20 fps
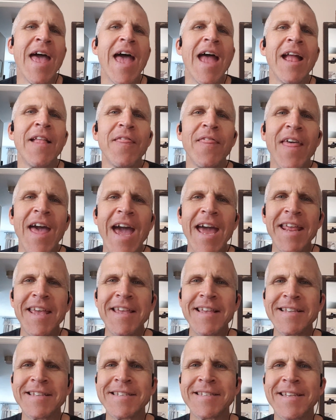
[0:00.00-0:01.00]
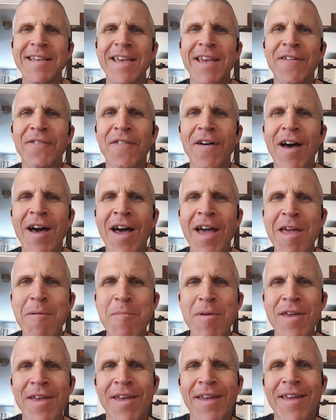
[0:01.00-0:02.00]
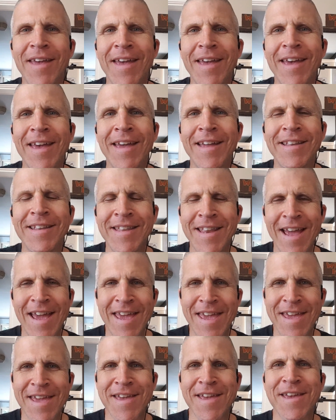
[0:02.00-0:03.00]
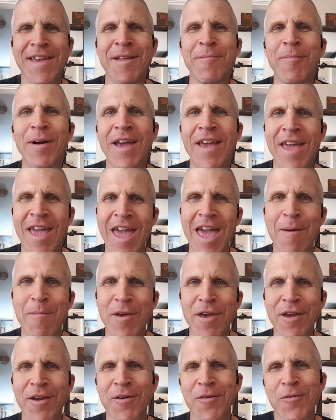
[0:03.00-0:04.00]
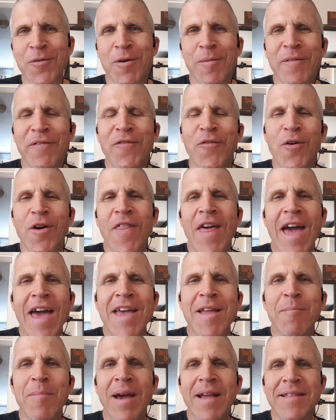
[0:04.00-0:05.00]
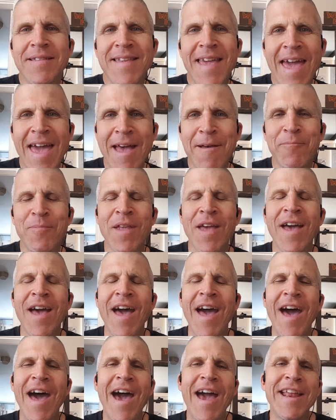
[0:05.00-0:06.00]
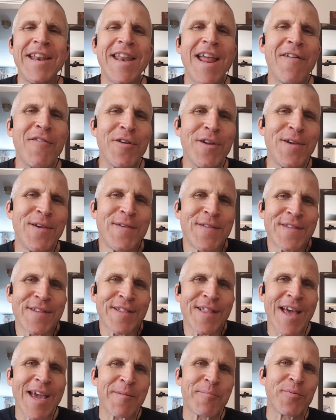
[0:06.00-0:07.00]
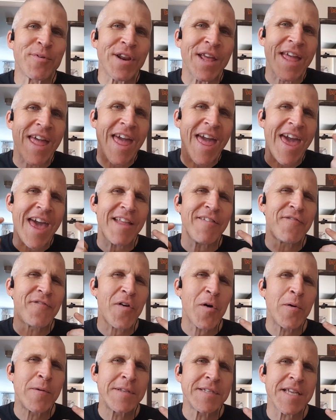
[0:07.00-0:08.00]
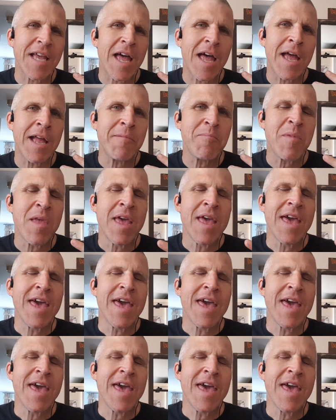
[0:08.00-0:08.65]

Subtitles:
And that is if I'm at night in my hammock, or before that in my tent, I never used to like putting headphones on